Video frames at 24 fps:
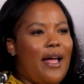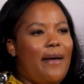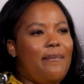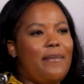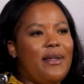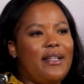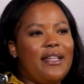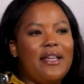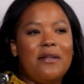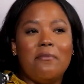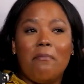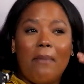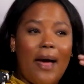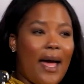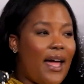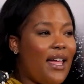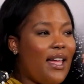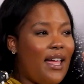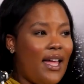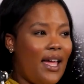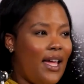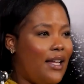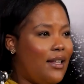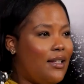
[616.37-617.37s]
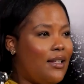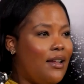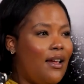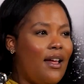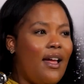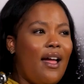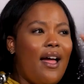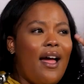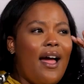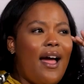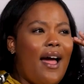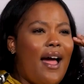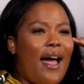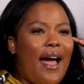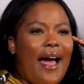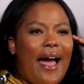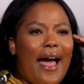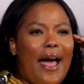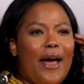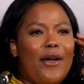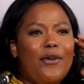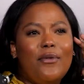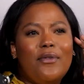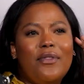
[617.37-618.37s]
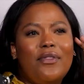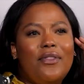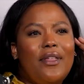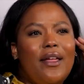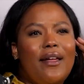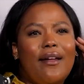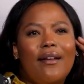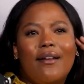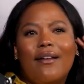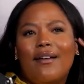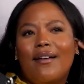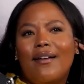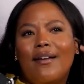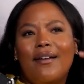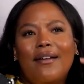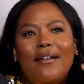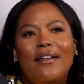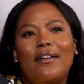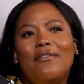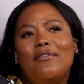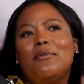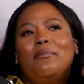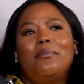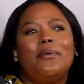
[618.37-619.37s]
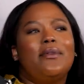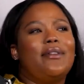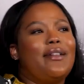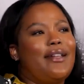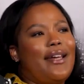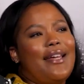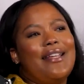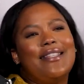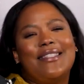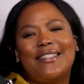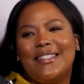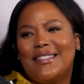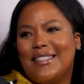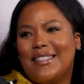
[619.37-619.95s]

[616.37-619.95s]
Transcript: I mean, in my head, I don't think even Bill Gates is